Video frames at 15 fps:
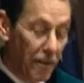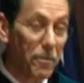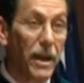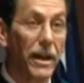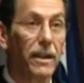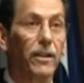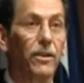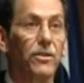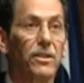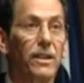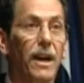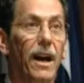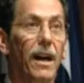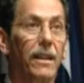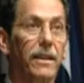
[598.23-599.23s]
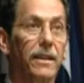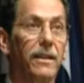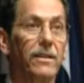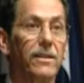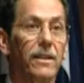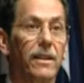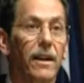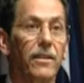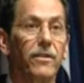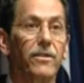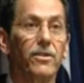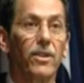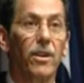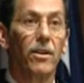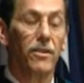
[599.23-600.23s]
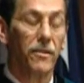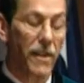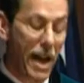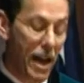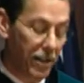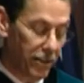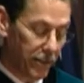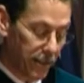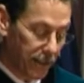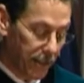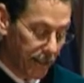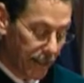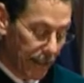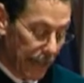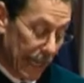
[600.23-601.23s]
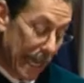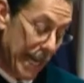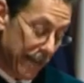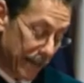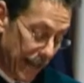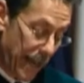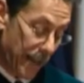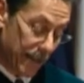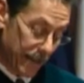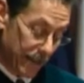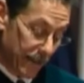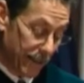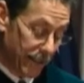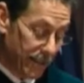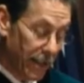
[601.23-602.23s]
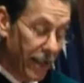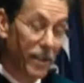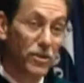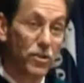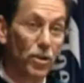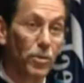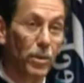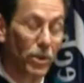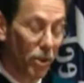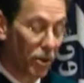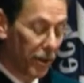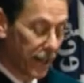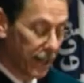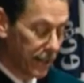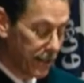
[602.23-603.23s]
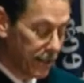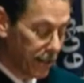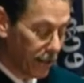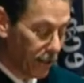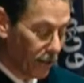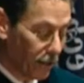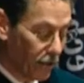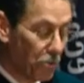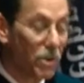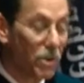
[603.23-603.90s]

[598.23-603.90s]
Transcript: my close colleagues, and other Salk faculty, and in this case, Nobel laureates that include